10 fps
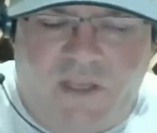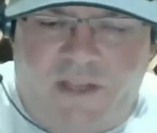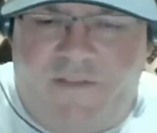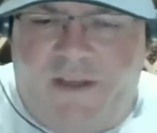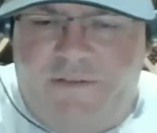
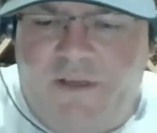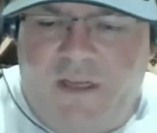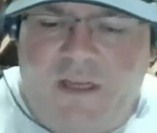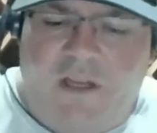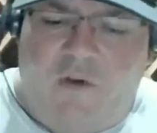and then
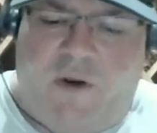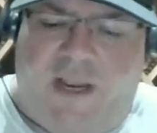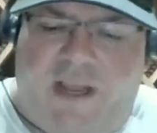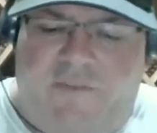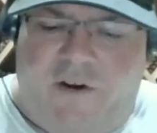
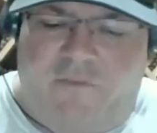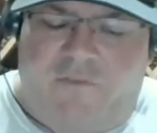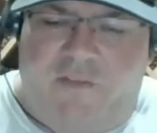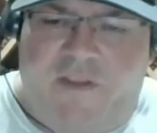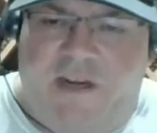we have our
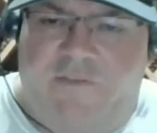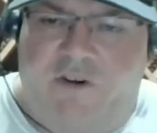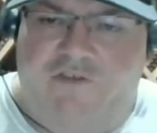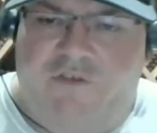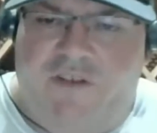fifth
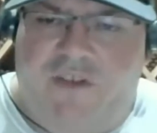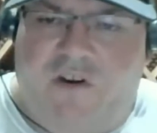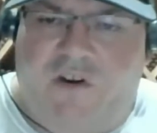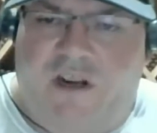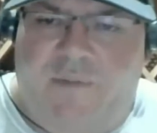anniversary
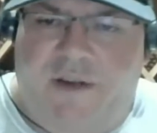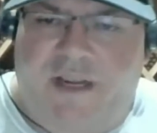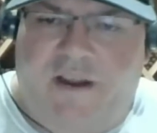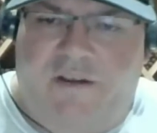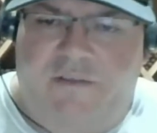cigar coming
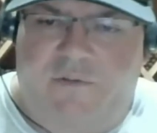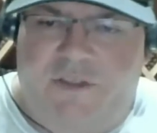out,